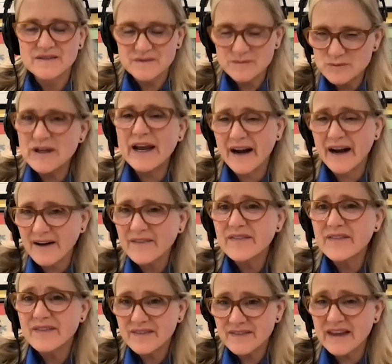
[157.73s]
Yeah.
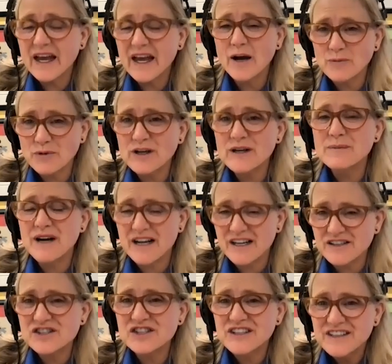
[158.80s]
Yeah, yeah. pretty
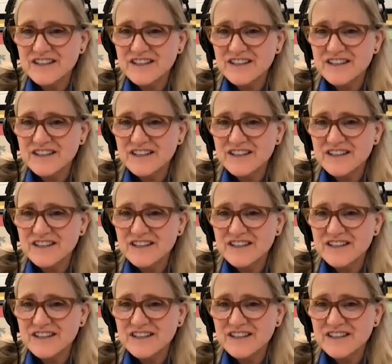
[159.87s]
much.